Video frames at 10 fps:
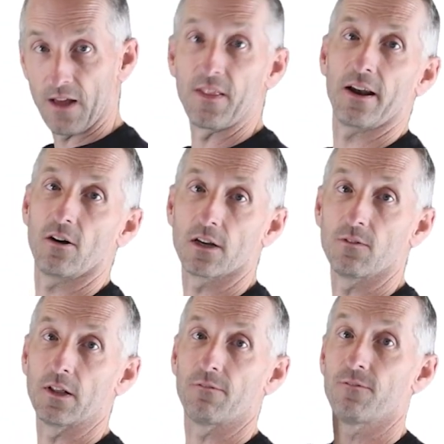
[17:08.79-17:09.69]
and then I'll
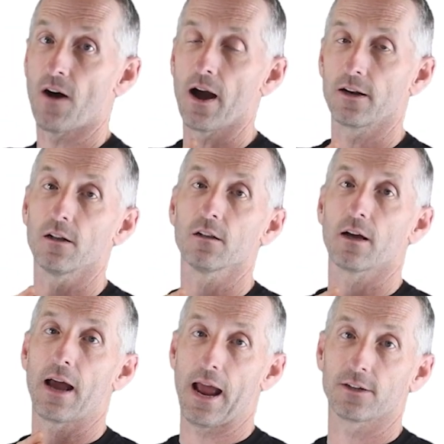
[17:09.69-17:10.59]
give you the
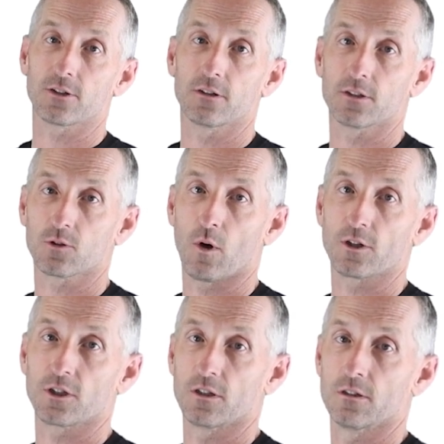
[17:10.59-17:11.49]
final answer to this
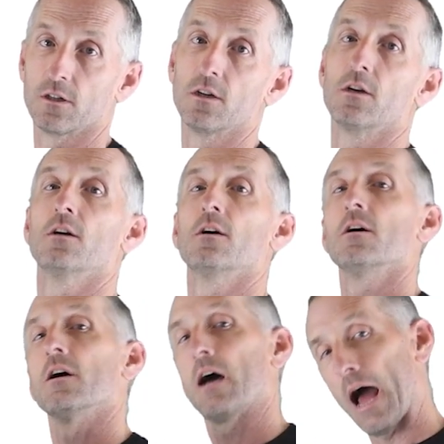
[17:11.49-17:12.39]
question
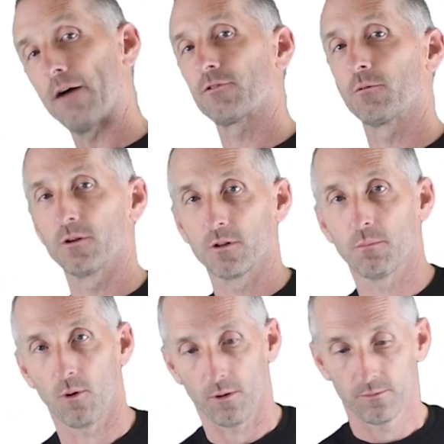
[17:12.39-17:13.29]
after we do the
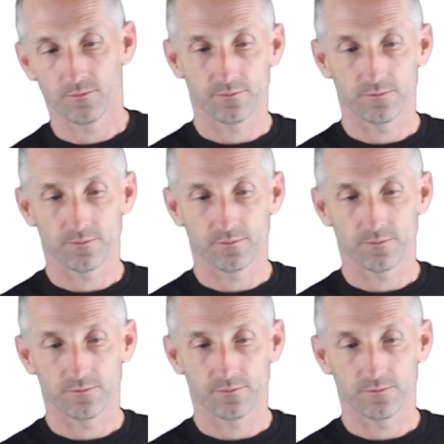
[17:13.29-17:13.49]
poll.